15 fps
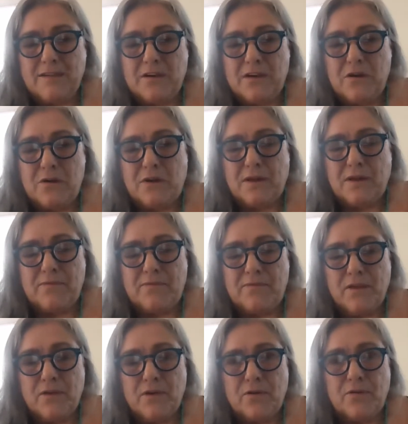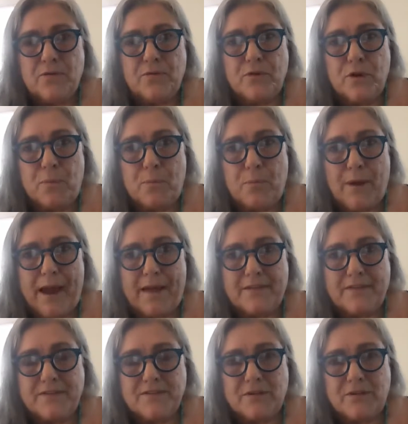you can feel her through your
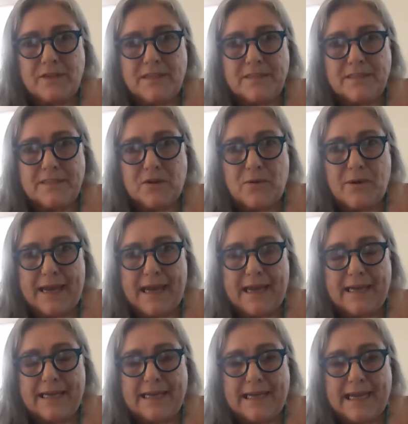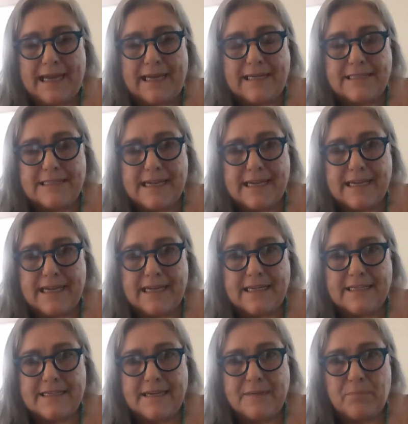breath. So let's go ahead again and take in a
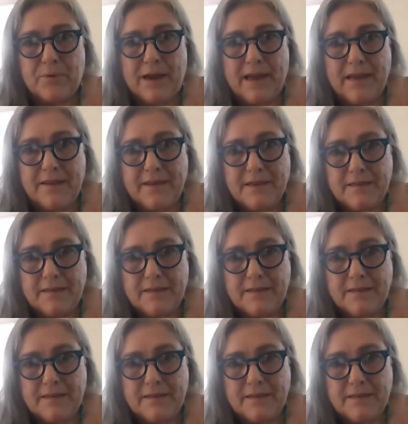deep breath.